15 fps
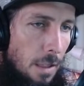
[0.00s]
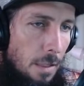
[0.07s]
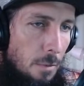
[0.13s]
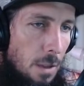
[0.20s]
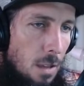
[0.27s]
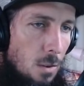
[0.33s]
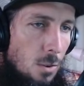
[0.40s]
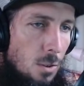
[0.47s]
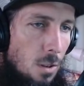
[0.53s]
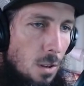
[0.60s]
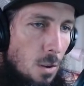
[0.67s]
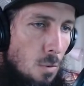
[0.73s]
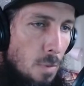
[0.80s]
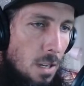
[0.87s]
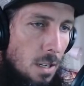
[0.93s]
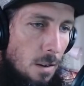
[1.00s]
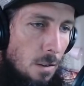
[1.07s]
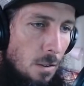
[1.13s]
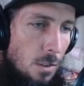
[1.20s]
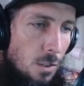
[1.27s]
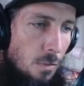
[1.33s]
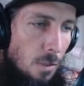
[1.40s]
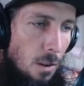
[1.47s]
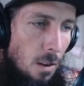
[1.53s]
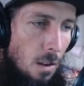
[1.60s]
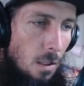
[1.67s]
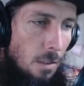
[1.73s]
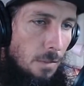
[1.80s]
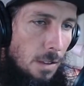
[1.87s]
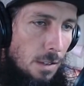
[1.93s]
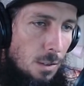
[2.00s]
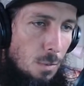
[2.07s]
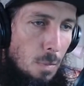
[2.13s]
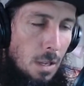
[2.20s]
and we used new materials for all of this,